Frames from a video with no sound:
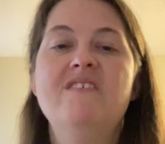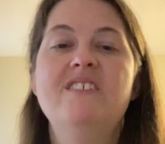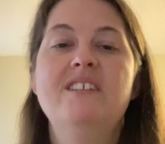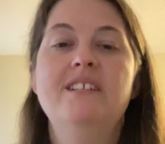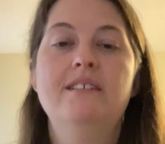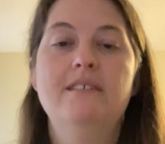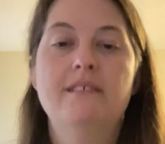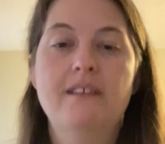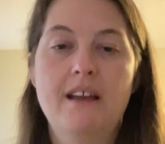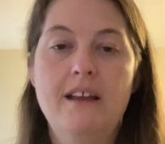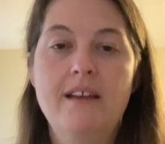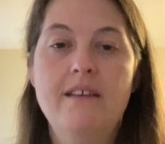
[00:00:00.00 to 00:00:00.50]

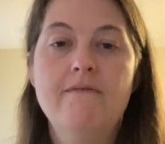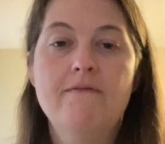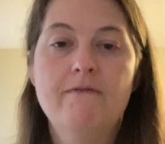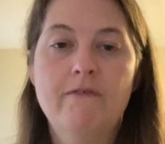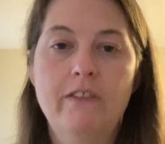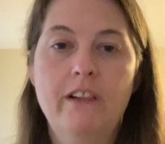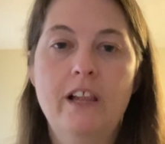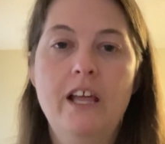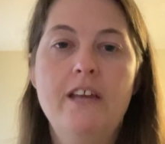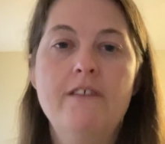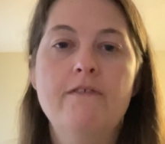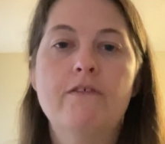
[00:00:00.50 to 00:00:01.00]
same
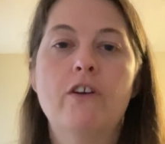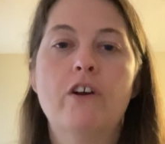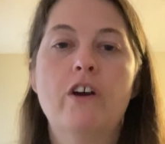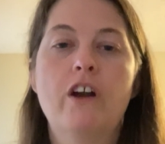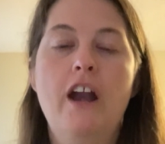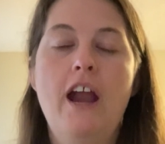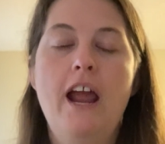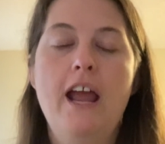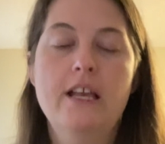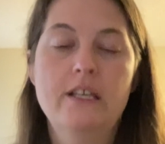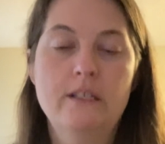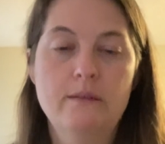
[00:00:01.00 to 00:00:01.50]

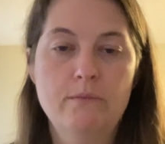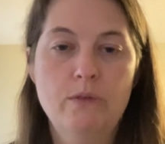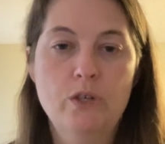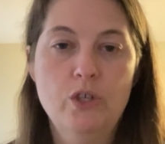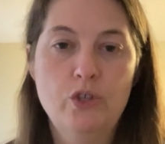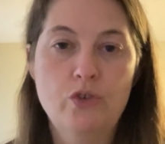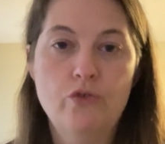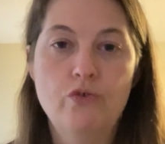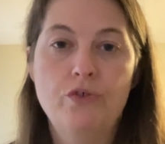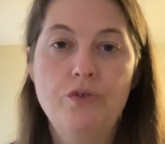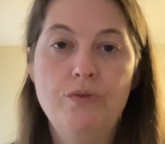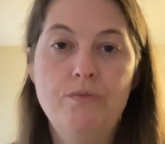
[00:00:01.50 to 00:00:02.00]
flavor as
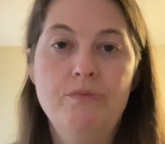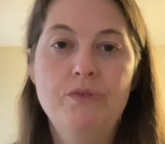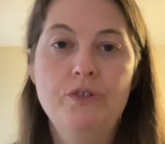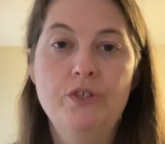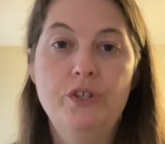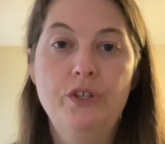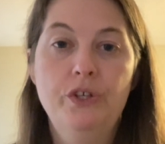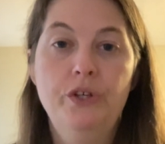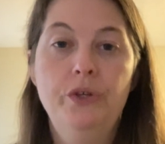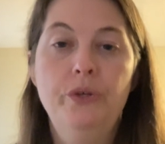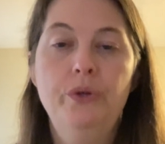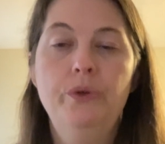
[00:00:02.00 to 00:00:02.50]
mushrooms
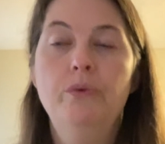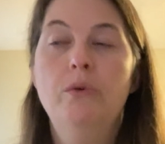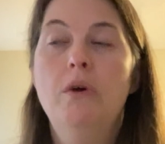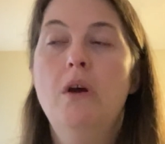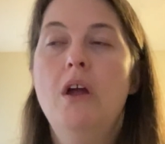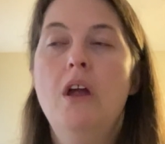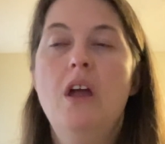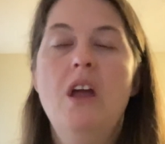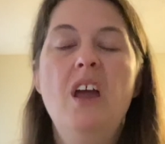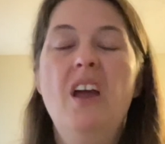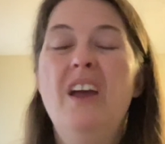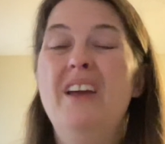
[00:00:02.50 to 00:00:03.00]
do.
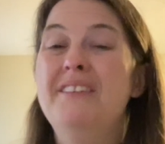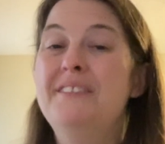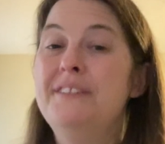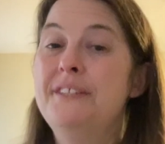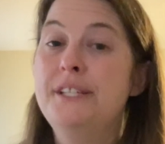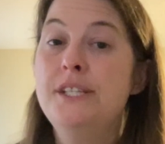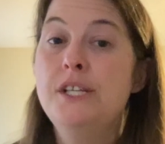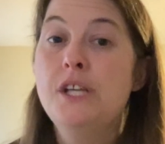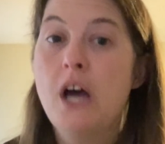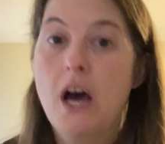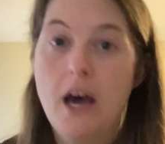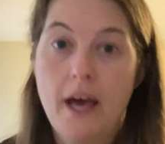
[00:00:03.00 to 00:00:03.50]
It's
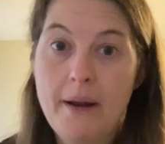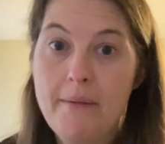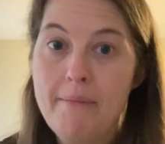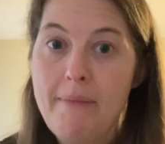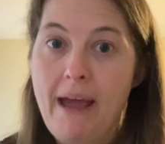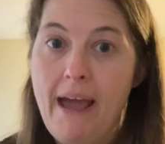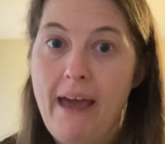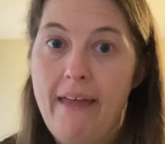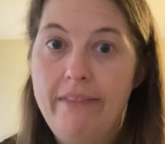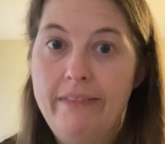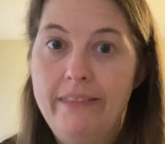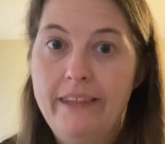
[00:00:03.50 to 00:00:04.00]
not a
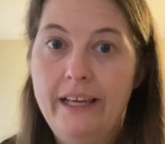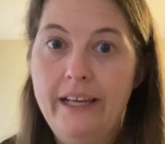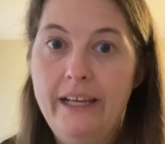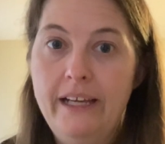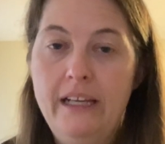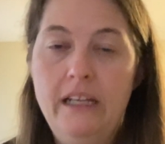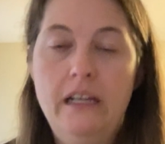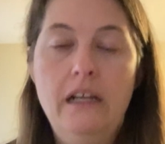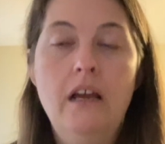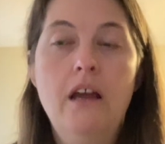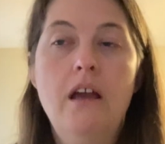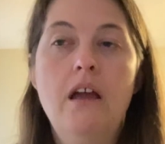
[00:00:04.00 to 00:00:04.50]
bad
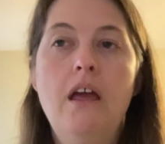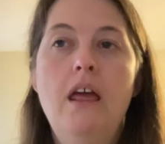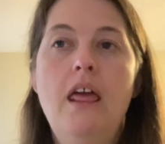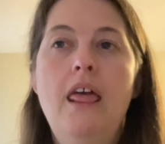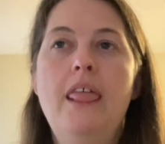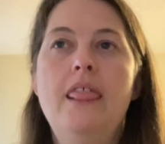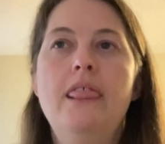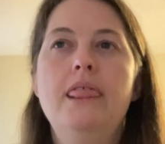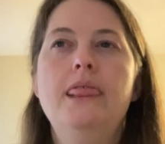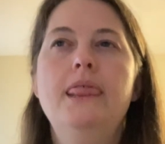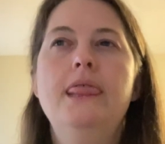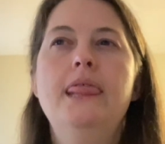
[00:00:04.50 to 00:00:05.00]
thing.
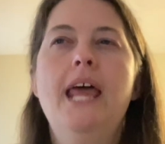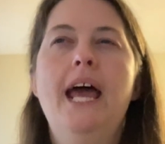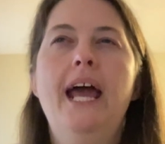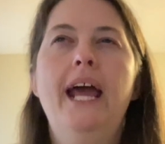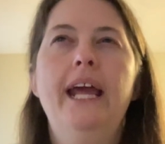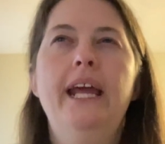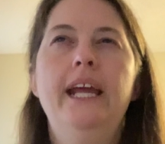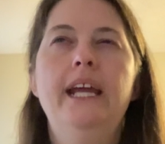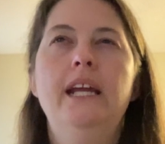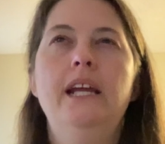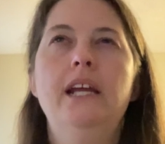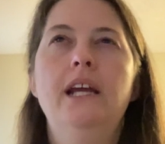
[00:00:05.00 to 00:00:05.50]

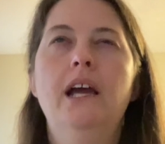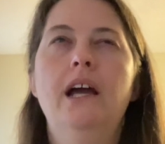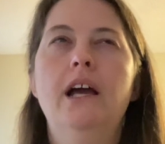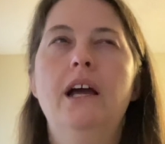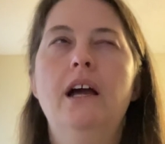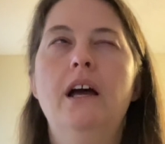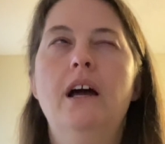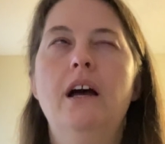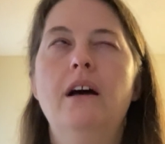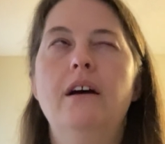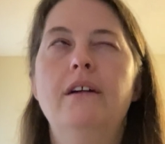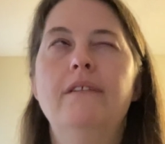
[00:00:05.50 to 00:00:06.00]
They
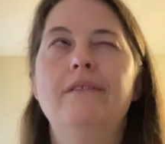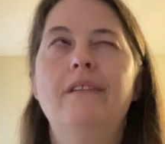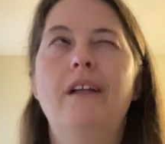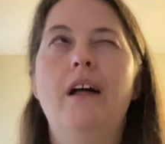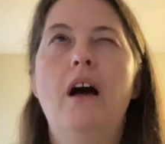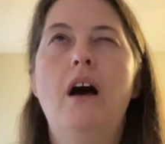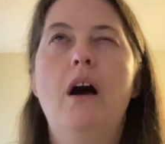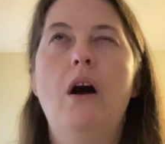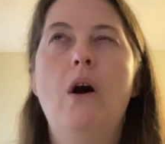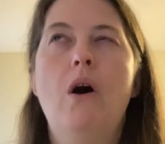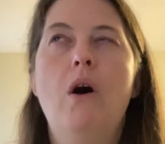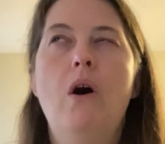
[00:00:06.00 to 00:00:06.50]

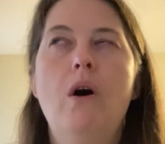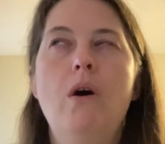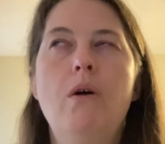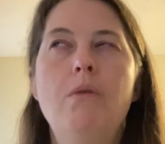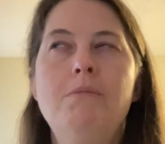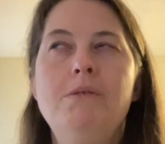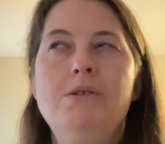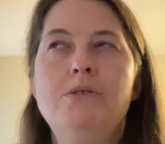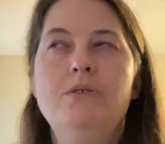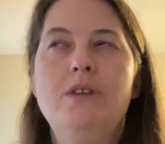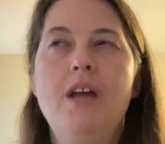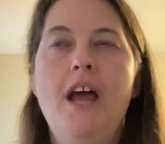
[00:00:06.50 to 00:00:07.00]

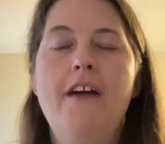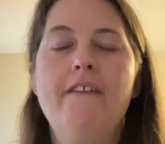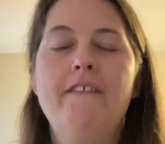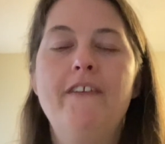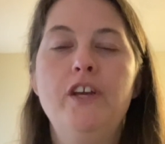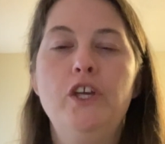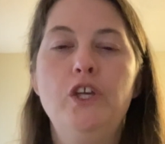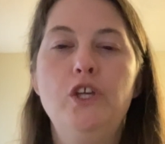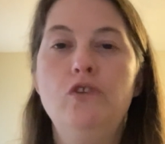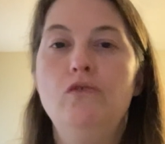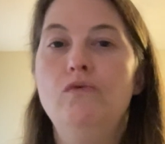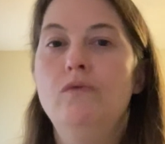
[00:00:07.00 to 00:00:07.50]
almost have a
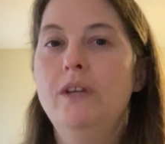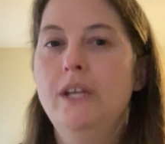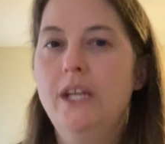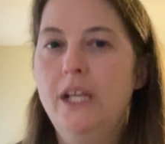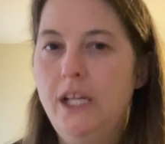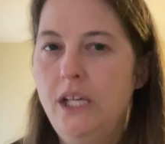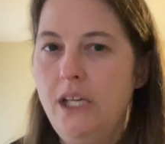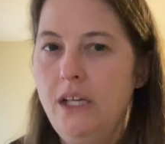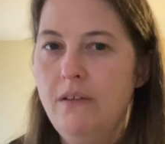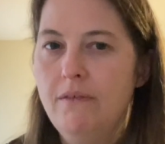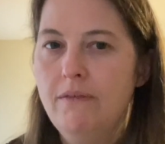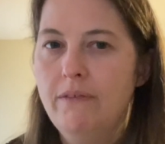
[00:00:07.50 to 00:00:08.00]

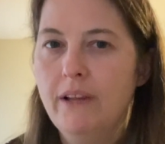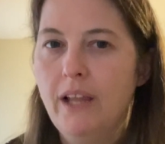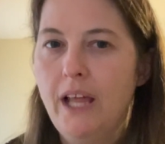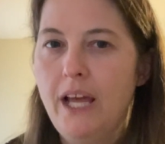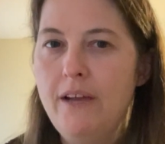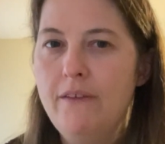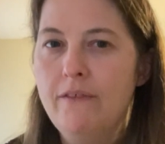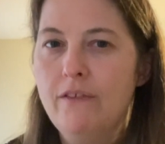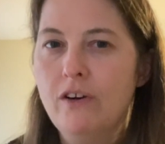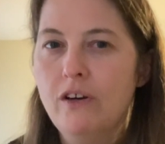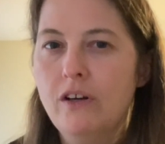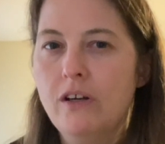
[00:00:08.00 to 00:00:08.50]
unique
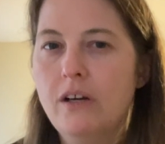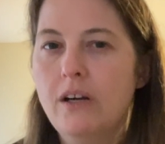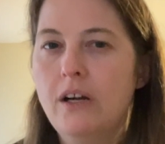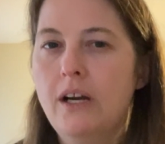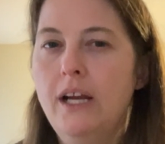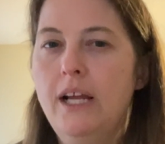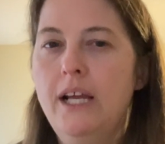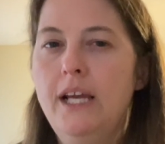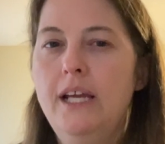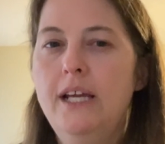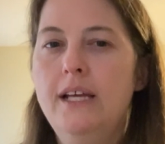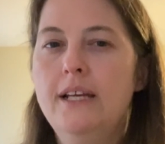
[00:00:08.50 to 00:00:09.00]
flavor.
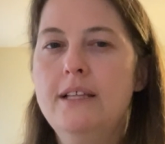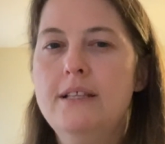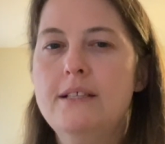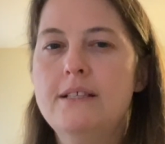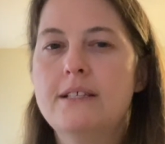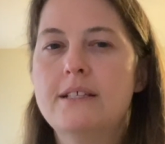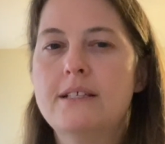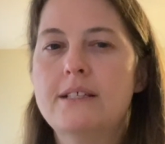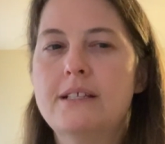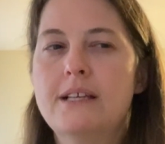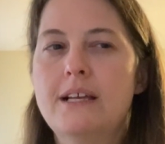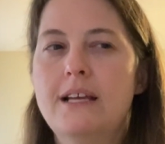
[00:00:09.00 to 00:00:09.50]

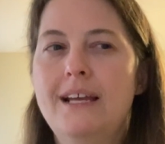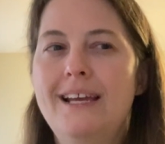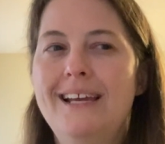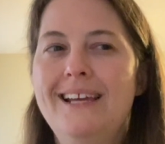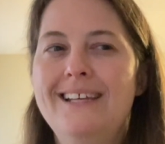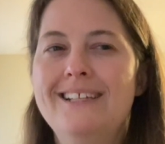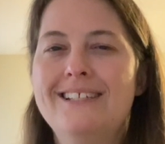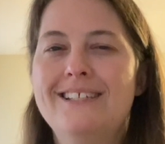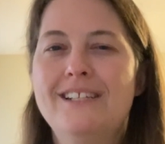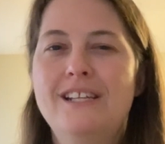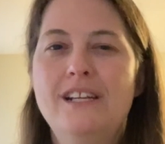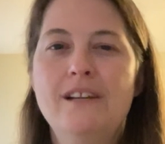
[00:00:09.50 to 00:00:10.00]
It's
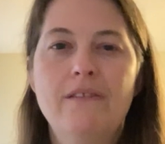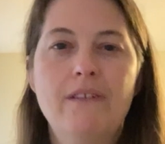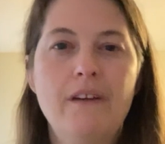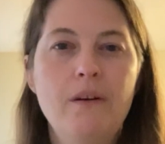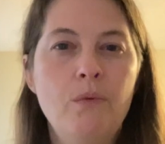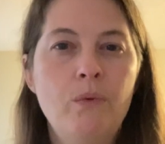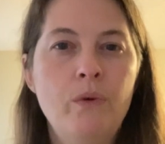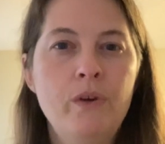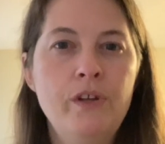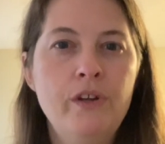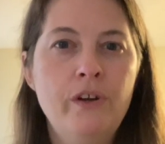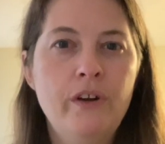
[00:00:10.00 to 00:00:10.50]

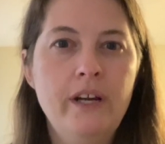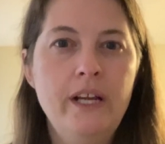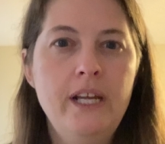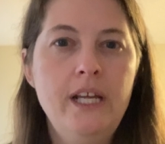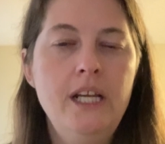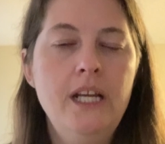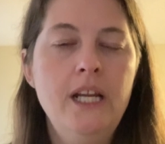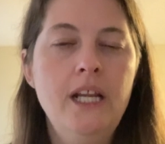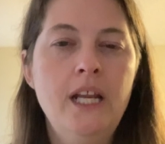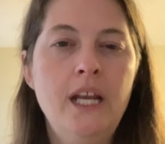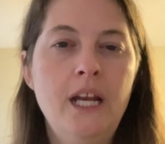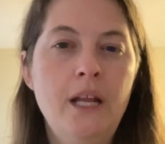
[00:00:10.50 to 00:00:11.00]
different when you're
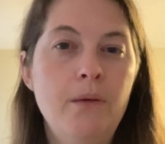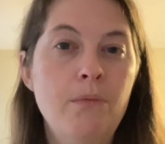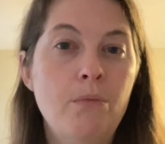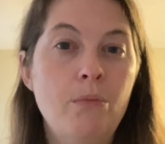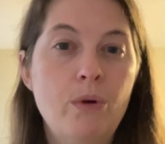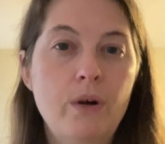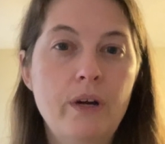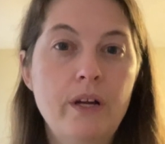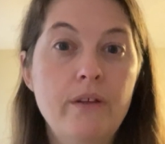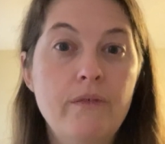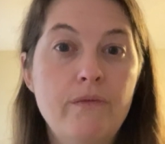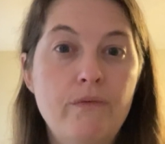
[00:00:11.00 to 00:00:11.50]
eating it in
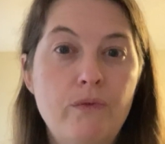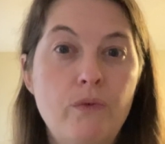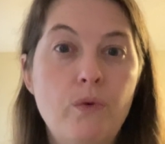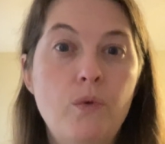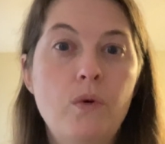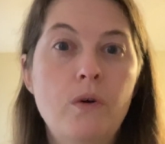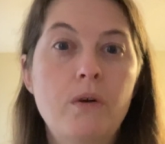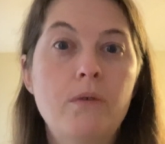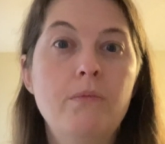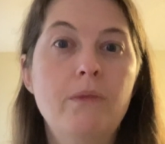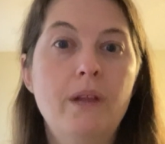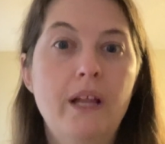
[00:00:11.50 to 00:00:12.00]
bread
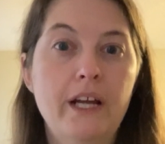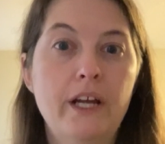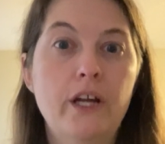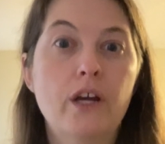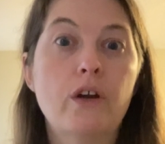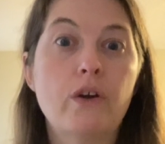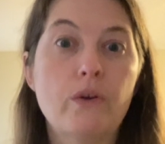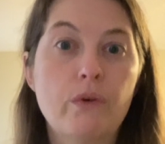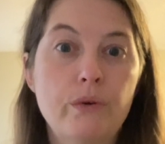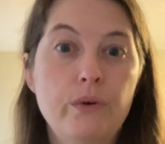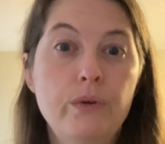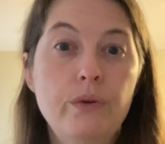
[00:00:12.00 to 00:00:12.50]
form, like a
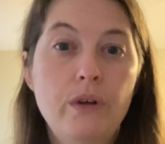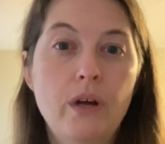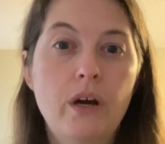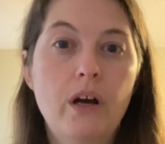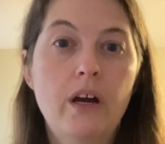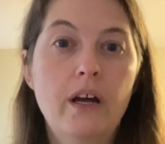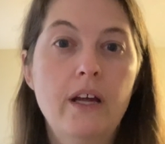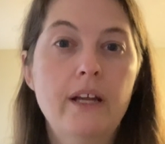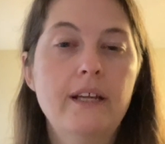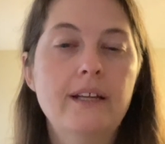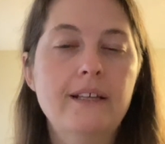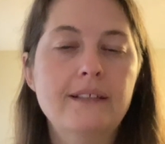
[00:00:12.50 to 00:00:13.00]

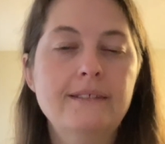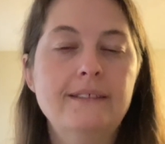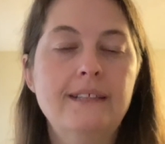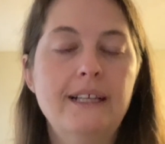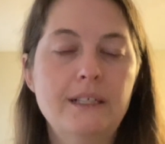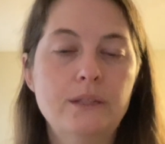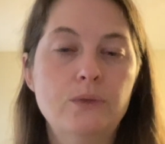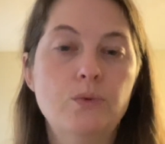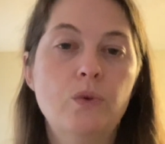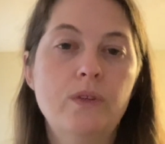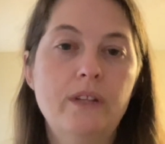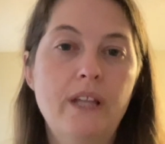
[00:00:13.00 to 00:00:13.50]
crouton, because
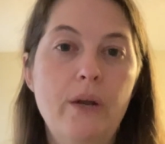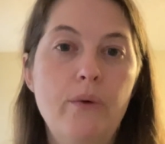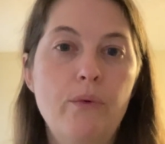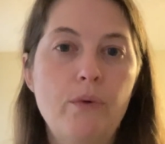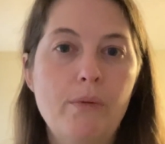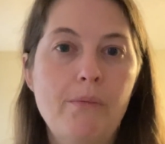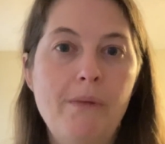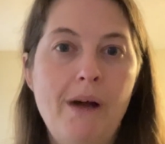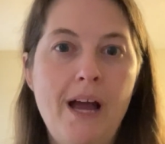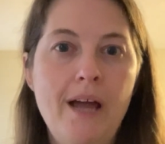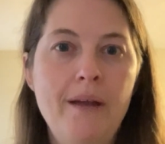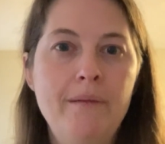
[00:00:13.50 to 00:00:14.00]
that's what they
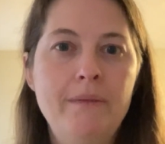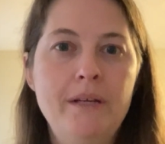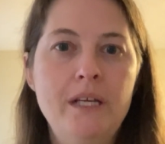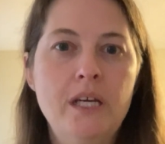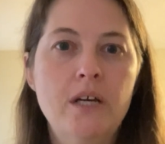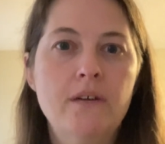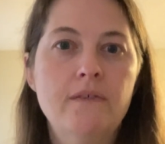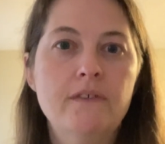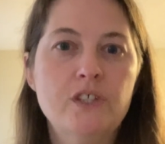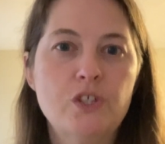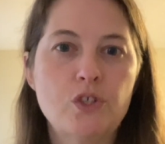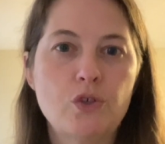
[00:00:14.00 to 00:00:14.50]
remind me
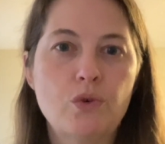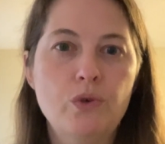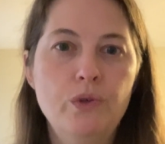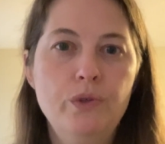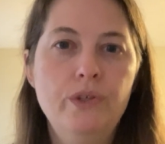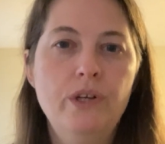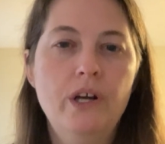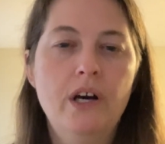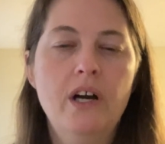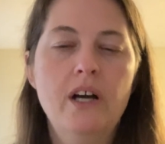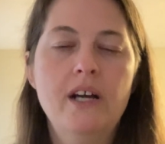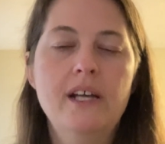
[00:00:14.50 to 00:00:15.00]
of, is
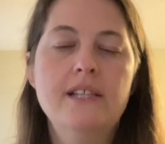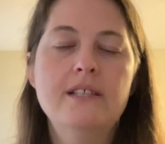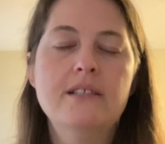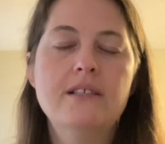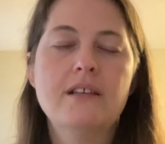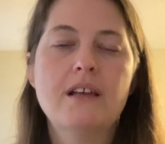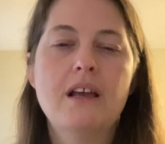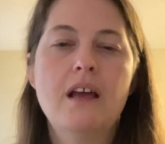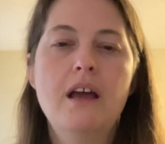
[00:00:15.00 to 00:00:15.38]
croutons.